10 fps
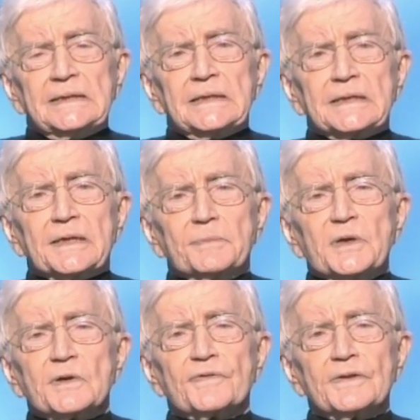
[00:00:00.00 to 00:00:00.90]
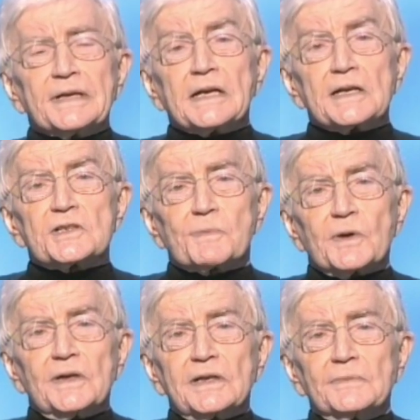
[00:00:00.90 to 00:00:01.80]
And the beautiful English
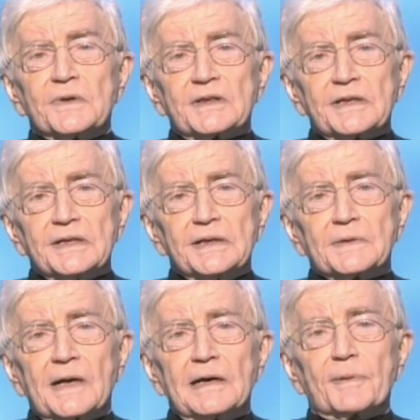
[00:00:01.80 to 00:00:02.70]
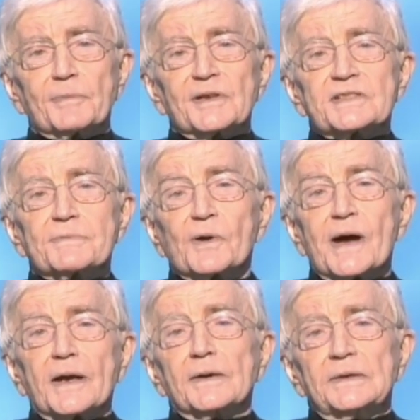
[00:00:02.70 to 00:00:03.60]
broad with the incomparable
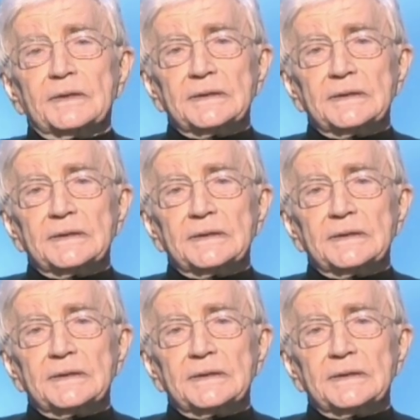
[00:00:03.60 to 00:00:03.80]
soprano